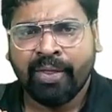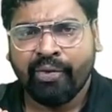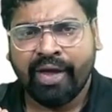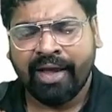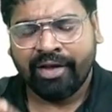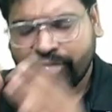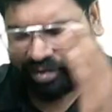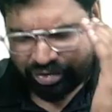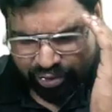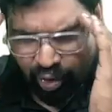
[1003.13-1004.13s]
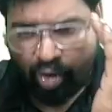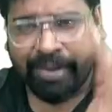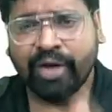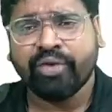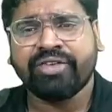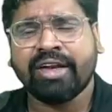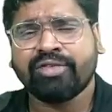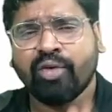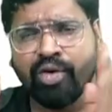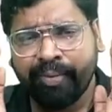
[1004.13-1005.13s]
Okay, so there are so many questions
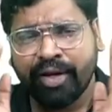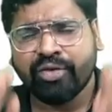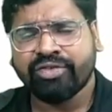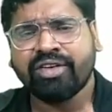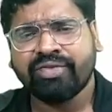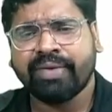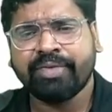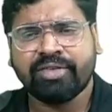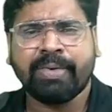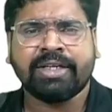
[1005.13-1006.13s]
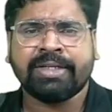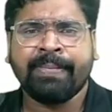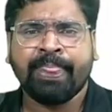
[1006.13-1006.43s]
from this part.